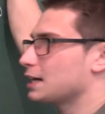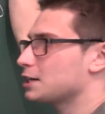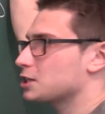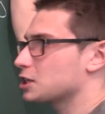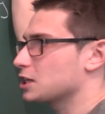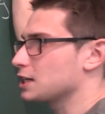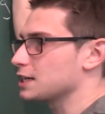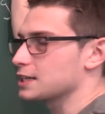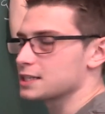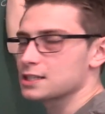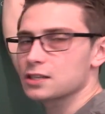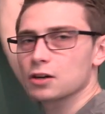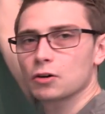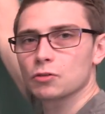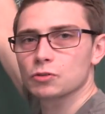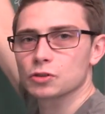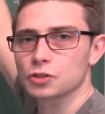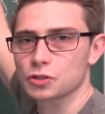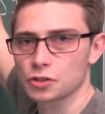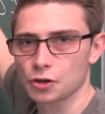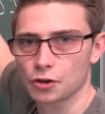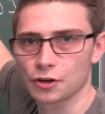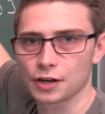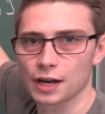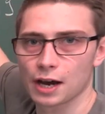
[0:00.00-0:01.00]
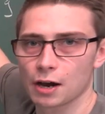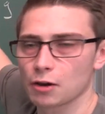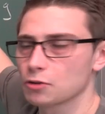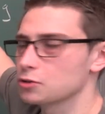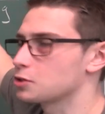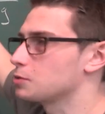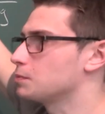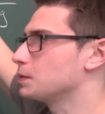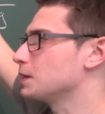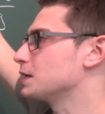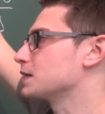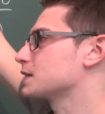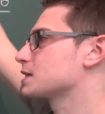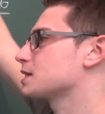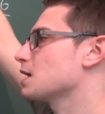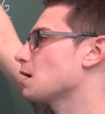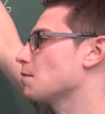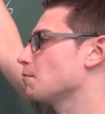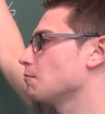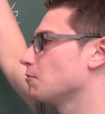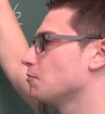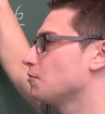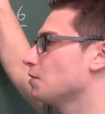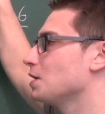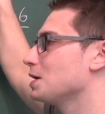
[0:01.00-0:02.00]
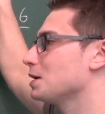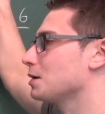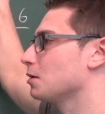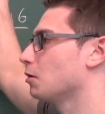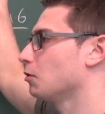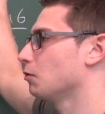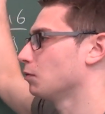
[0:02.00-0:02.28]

actually it's going to turn out to be the same thing